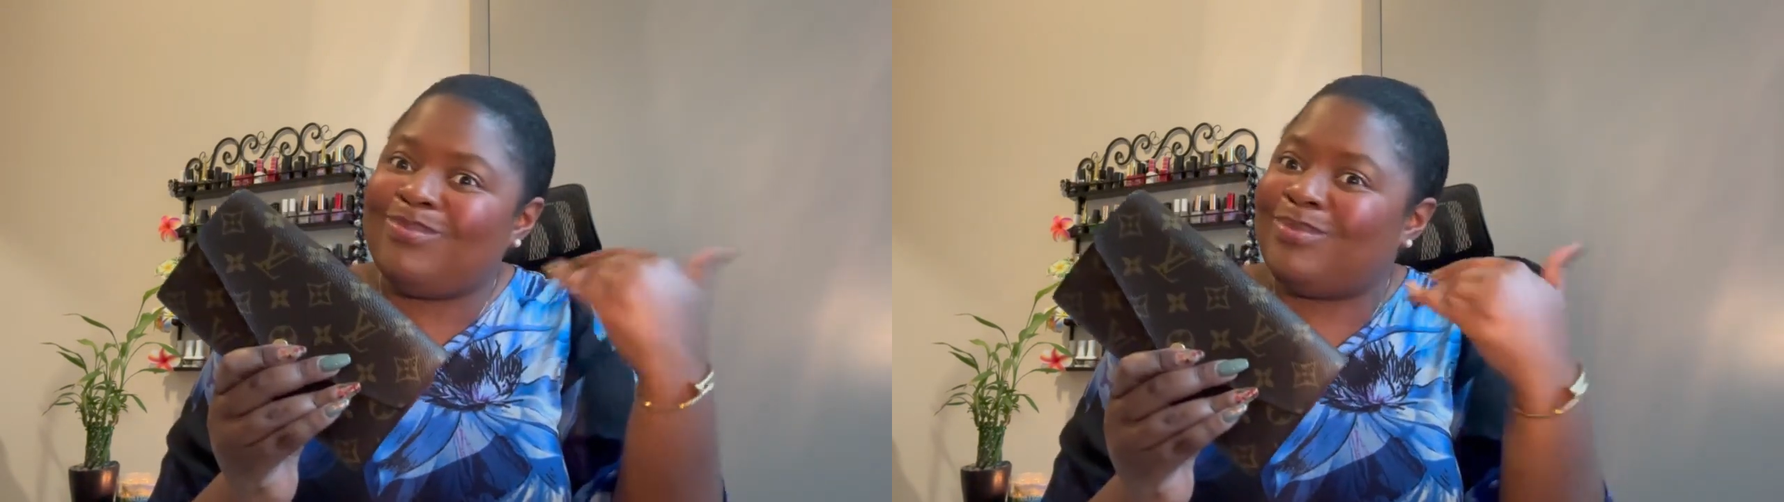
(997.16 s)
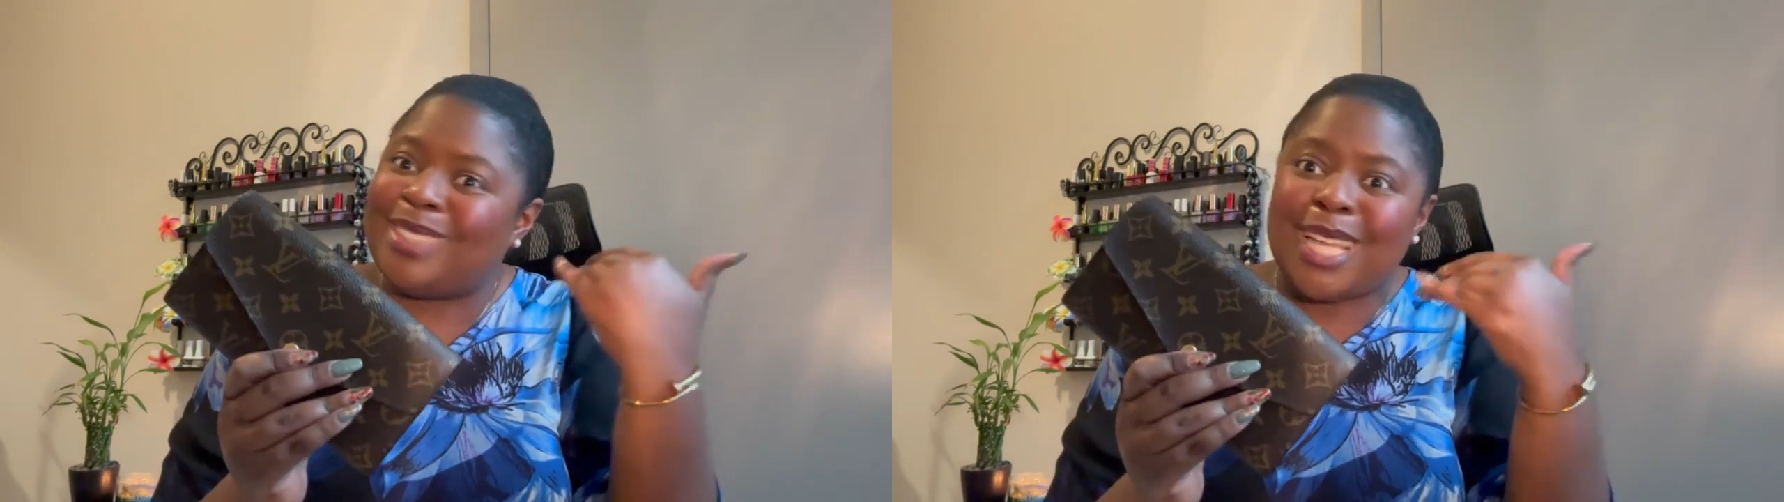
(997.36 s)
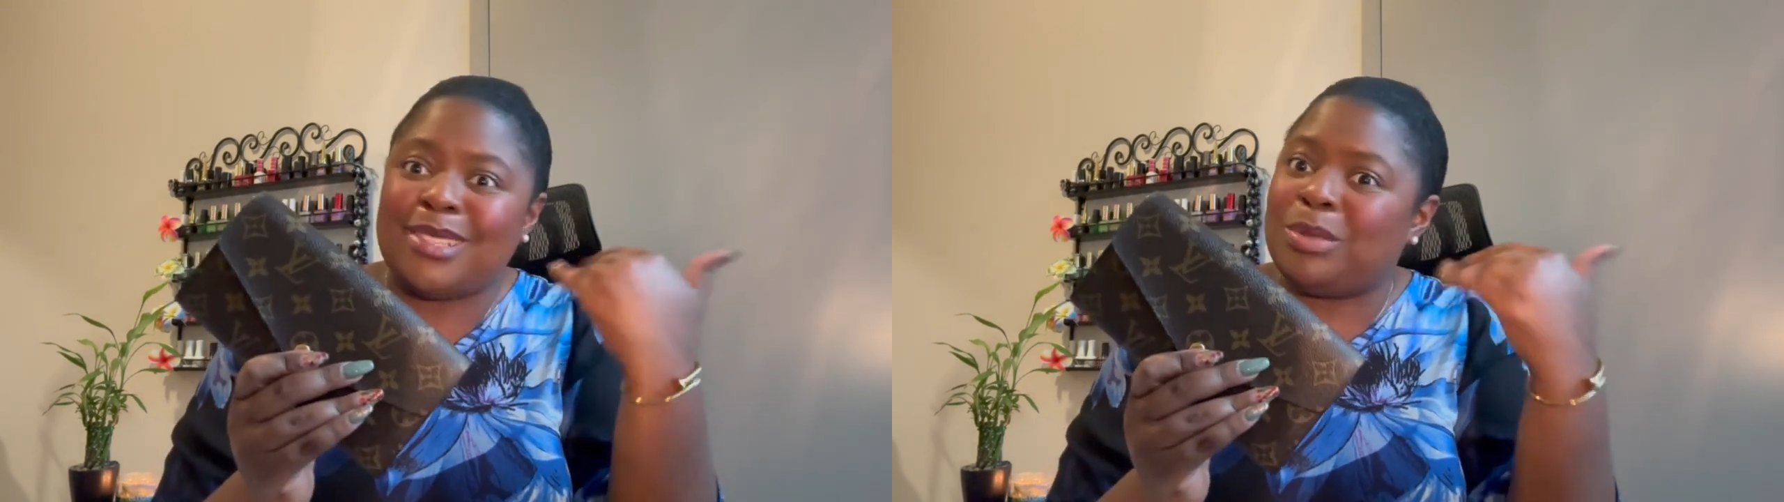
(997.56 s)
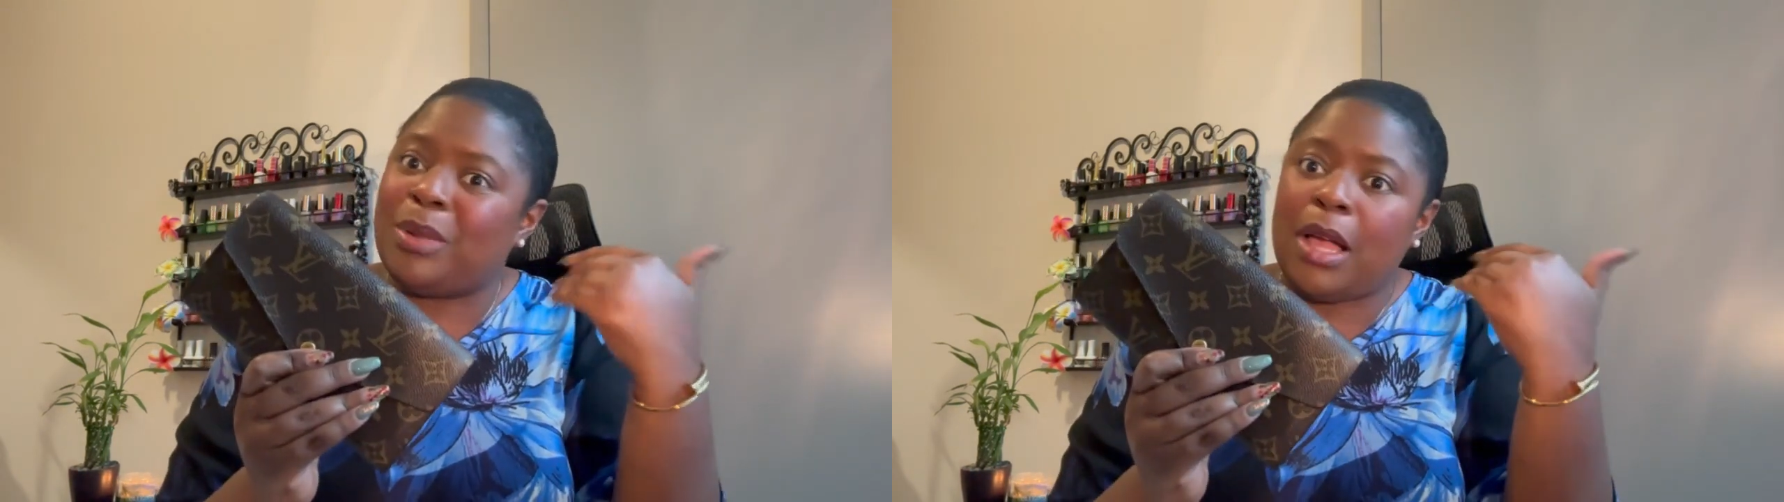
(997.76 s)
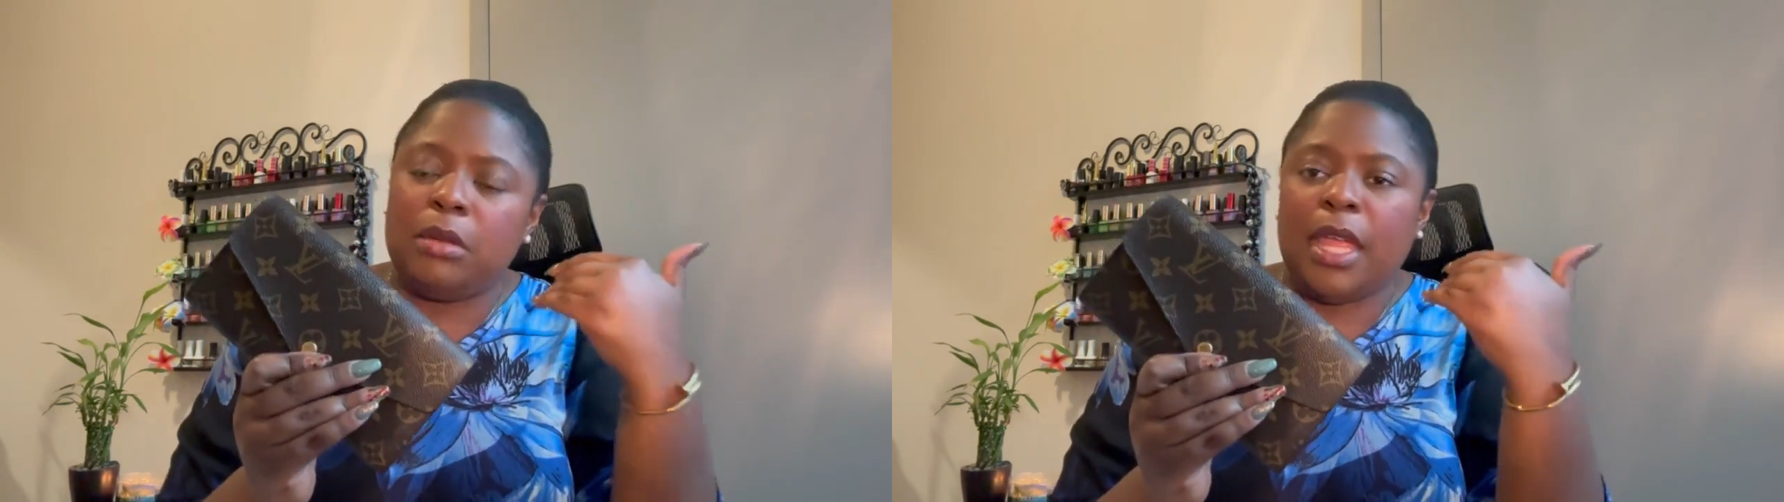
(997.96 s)
that's
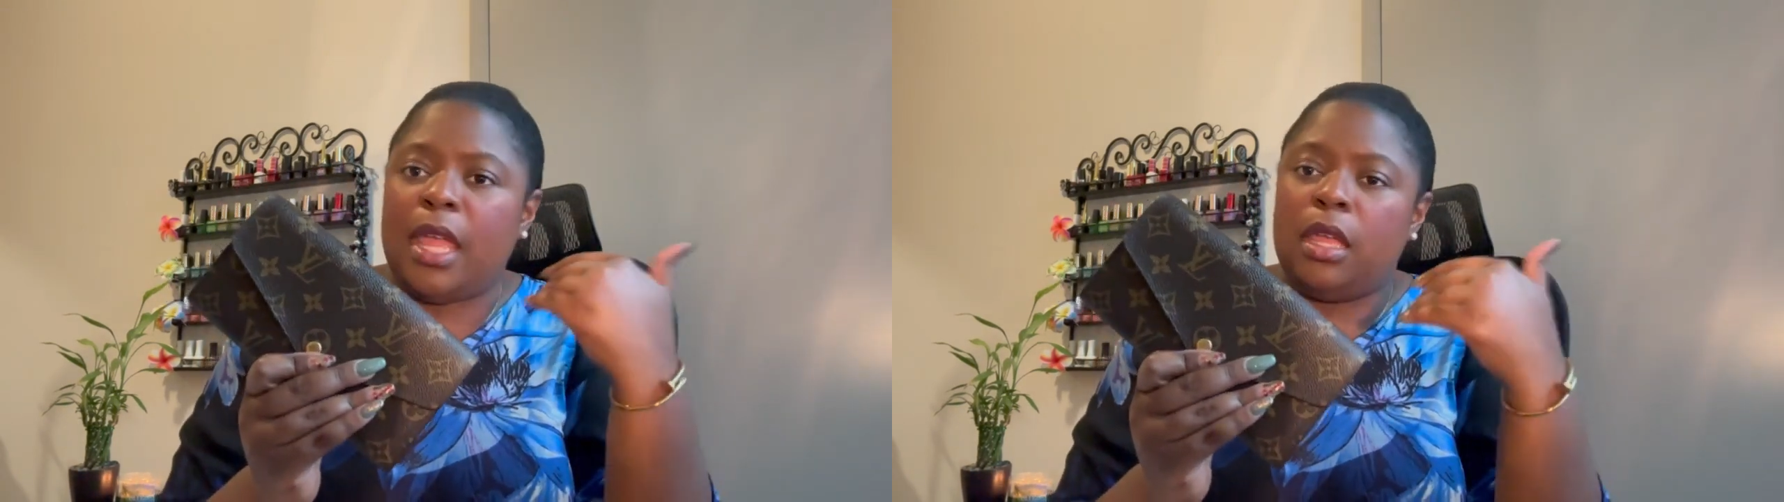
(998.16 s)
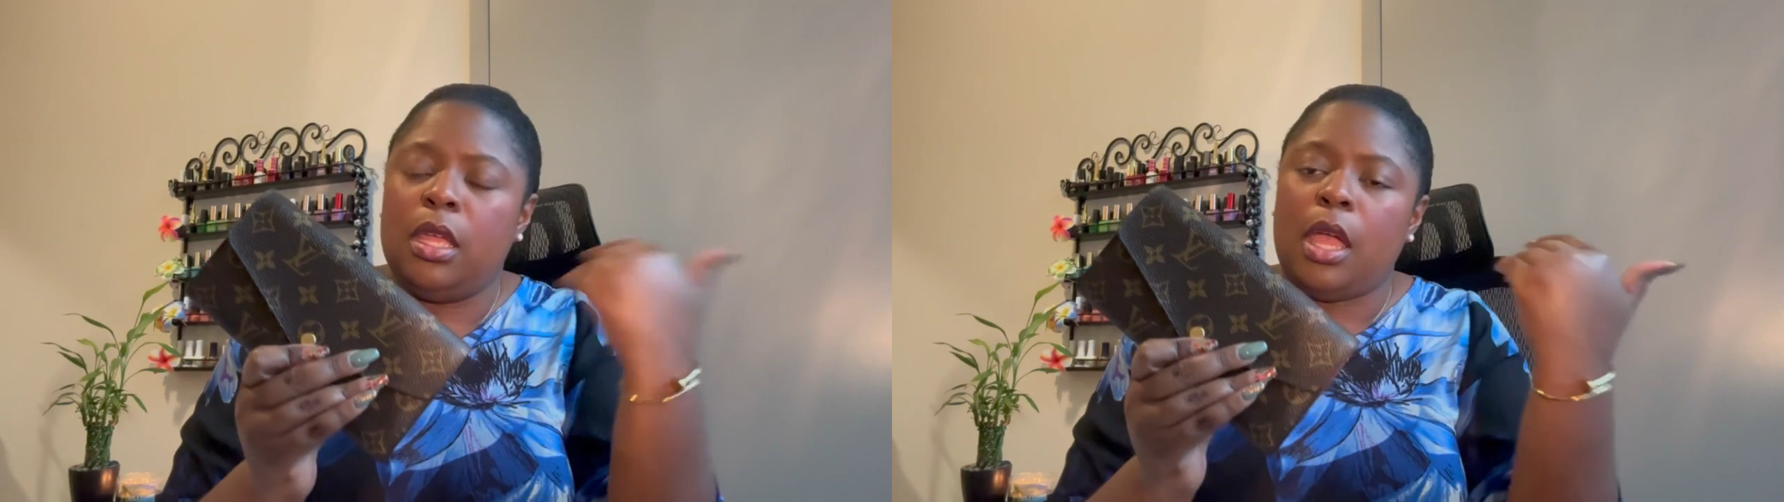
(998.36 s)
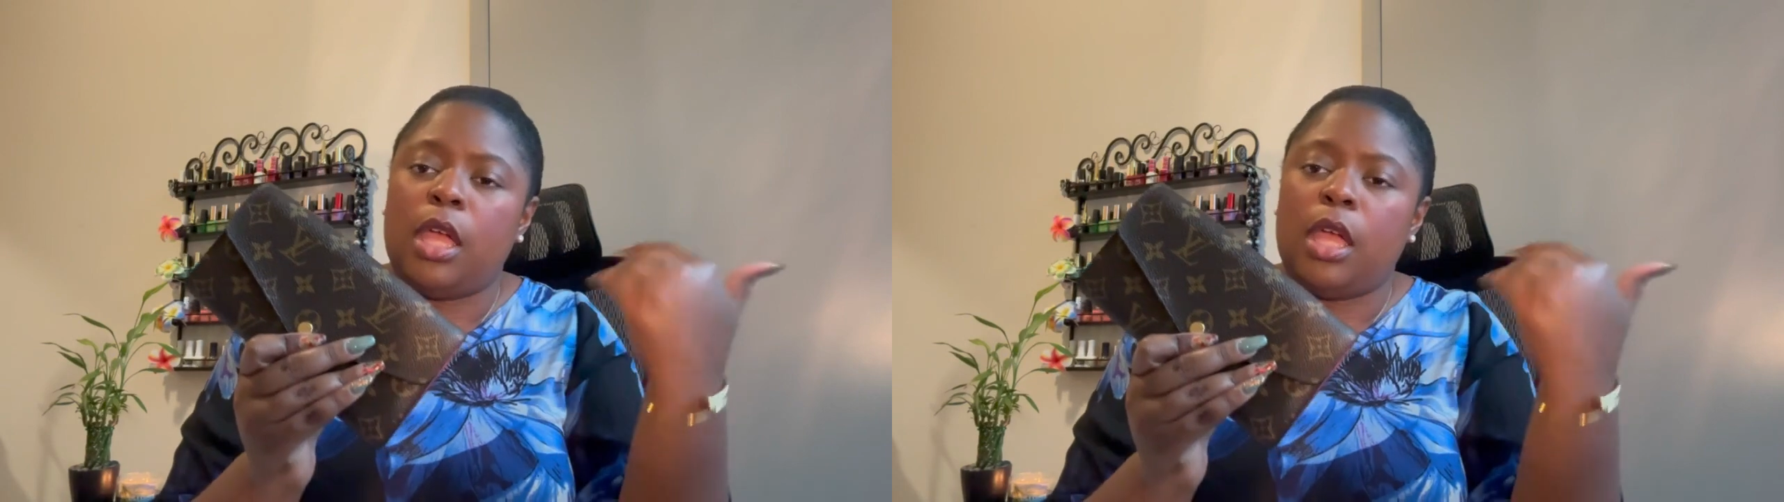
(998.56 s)
about it. I